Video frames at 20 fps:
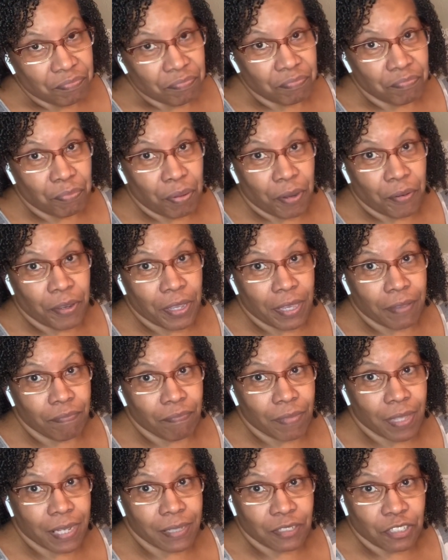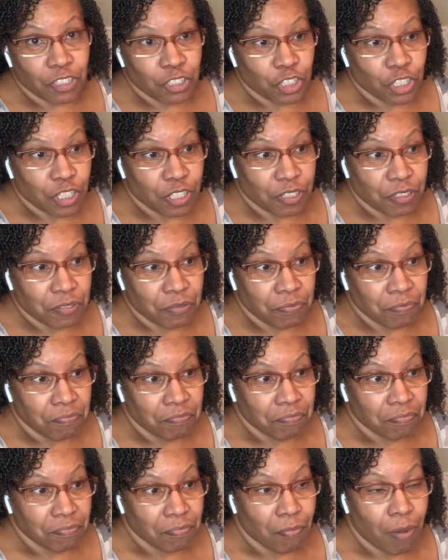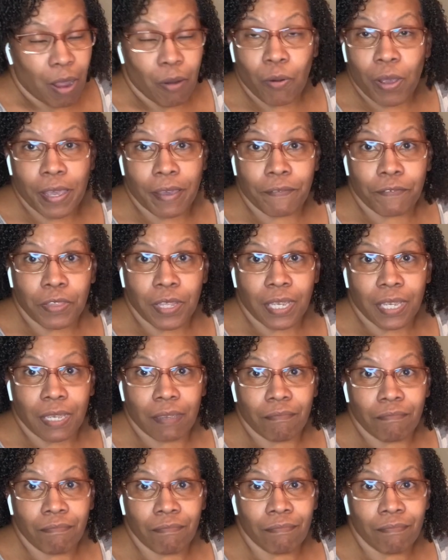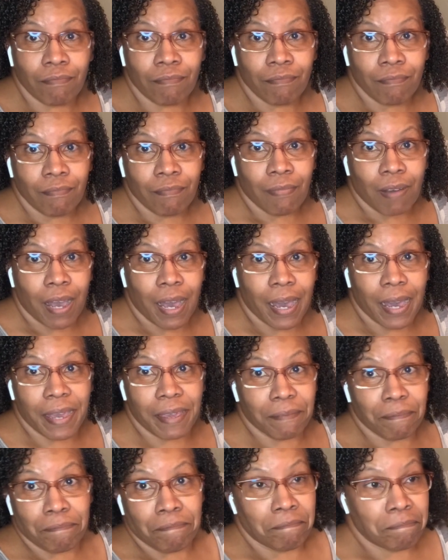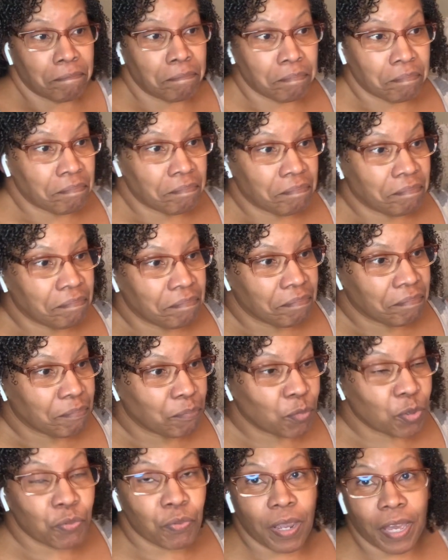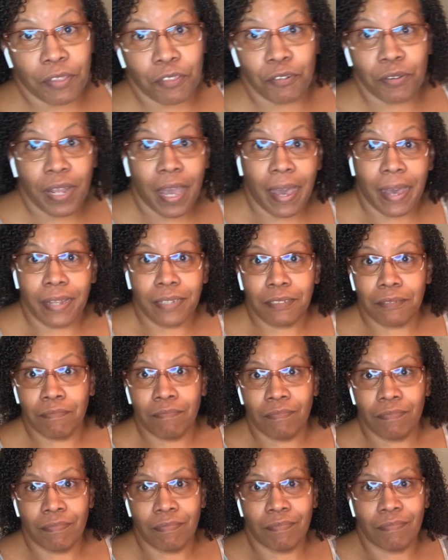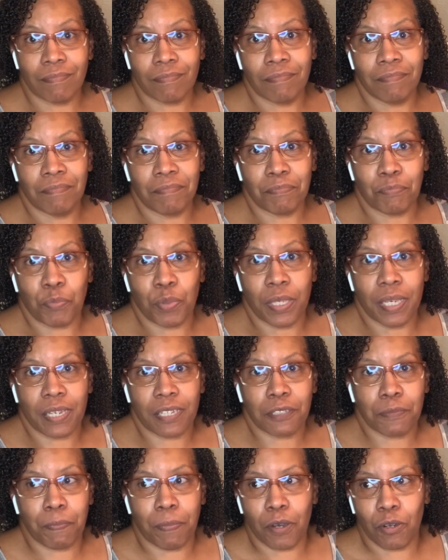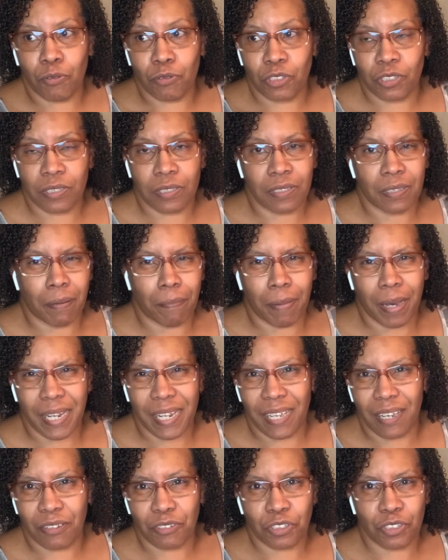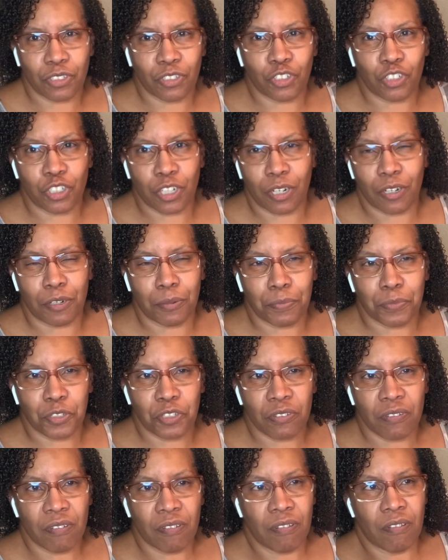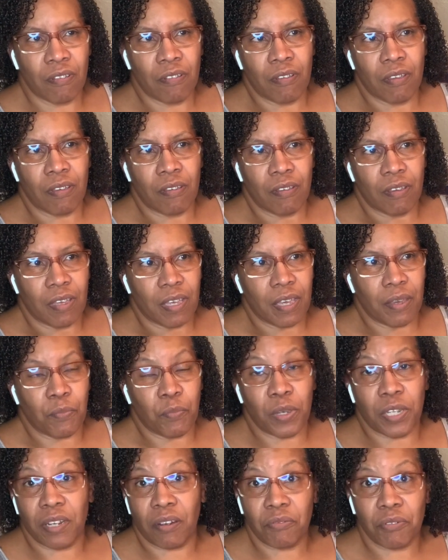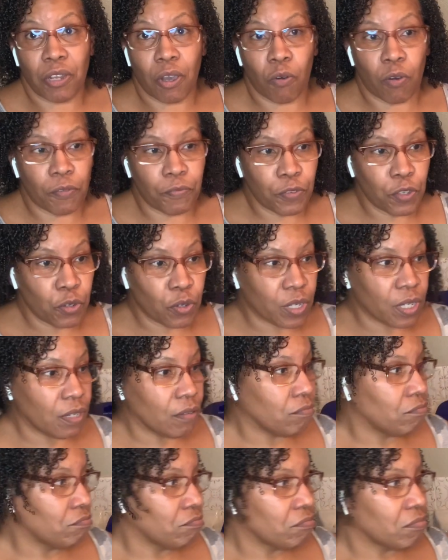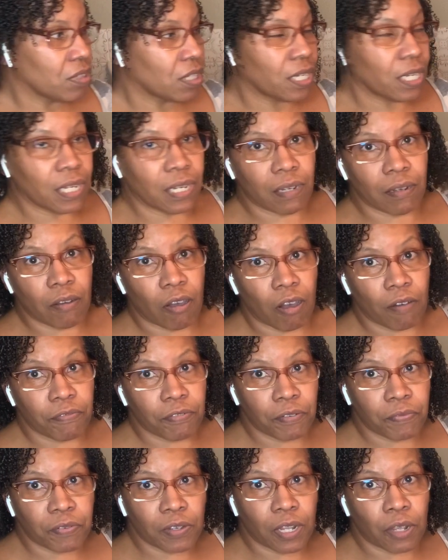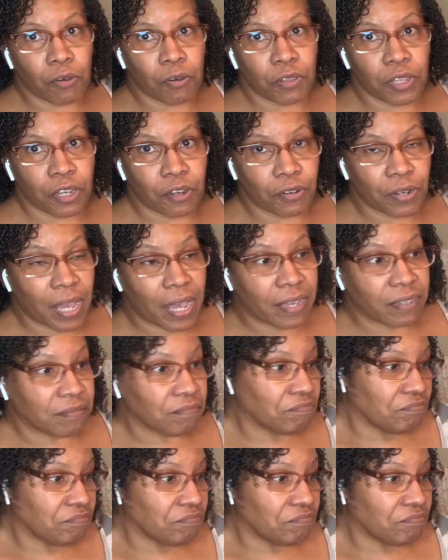Period. That's just my way of thinking. I would rather not be exposed to somebody else's germs, and we don't know if you can get it off of clothing or not.